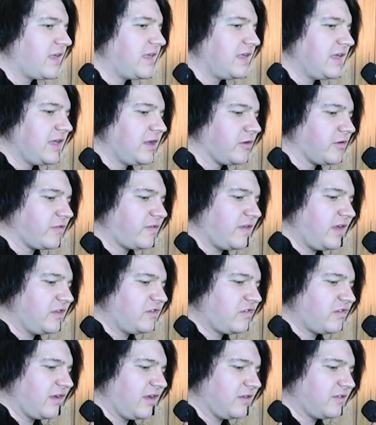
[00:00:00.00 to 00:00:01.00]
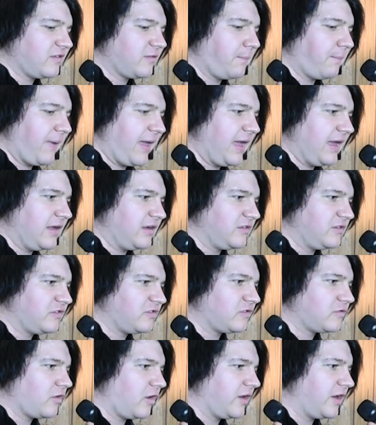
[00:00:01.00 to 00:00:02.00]
the years, it just
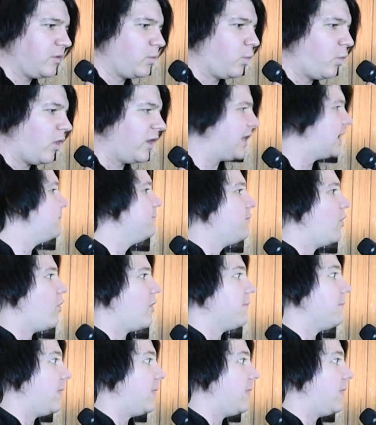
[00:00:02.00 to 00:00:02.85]
bands started wanting more